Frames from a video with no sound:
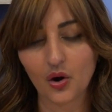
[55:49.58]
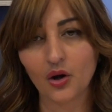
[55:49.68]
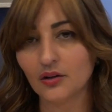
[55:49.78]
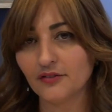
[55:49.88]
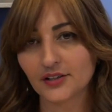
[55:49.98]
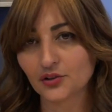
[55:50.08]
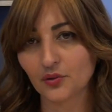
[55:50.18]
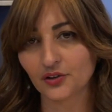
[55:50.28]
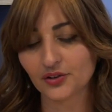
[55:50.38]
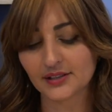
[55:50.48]
all of us
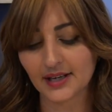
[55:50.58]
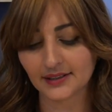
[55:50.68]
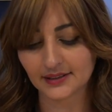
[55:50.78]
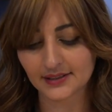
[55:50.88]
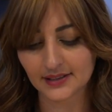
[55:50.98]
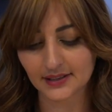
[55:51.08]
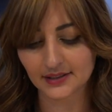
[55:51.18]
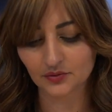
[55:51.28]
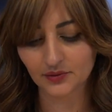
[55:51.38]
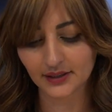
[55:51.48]
to understand.
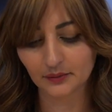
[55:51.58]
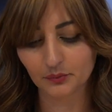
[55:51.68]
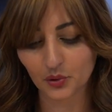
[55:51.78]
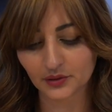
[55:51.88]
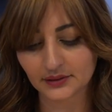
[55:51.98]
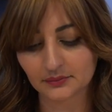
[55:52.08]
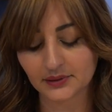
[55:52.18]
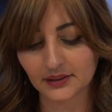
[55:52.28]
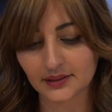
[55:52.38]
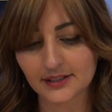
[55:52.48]
It's really important
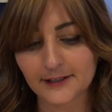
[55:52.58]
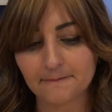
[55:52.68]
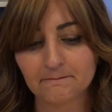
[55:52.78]
because